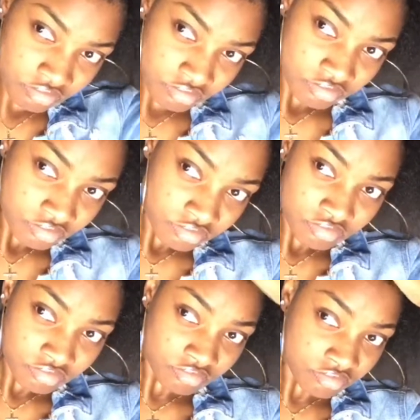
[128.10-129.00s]
Gotta
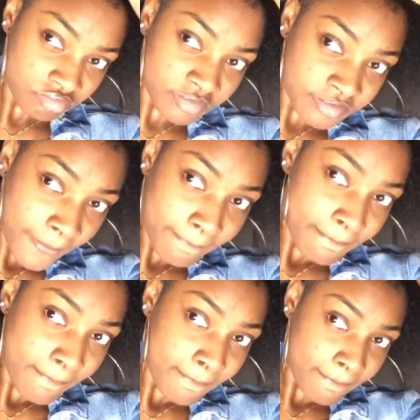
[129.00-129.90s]
Be gel also,
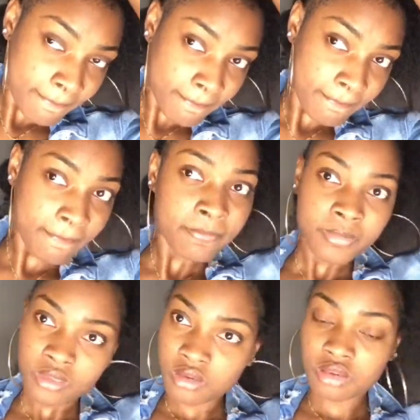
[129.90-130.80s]
but that's in the yellow
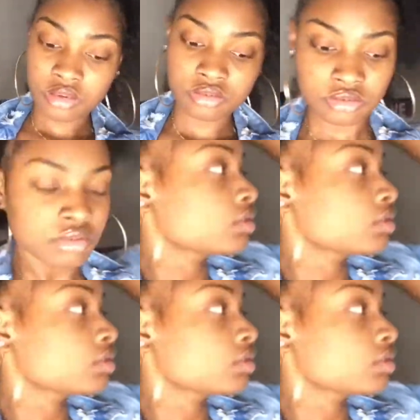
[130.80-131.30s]
container.